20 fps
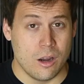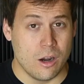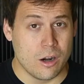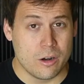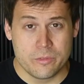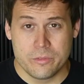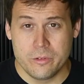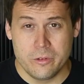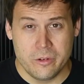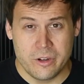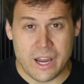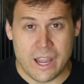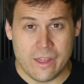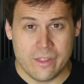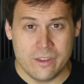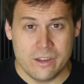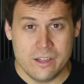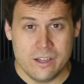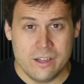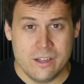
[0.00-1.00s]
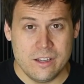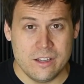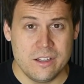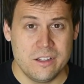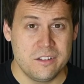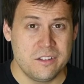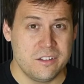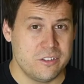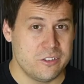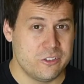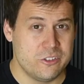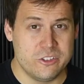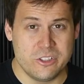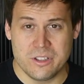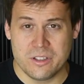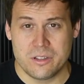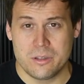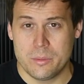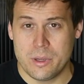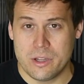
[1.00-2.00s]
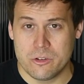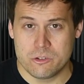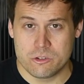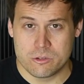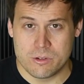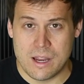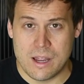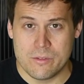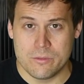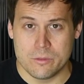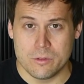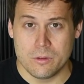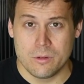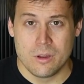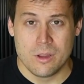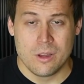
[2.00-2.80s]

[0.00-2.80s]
Our frugality isn't just about travel.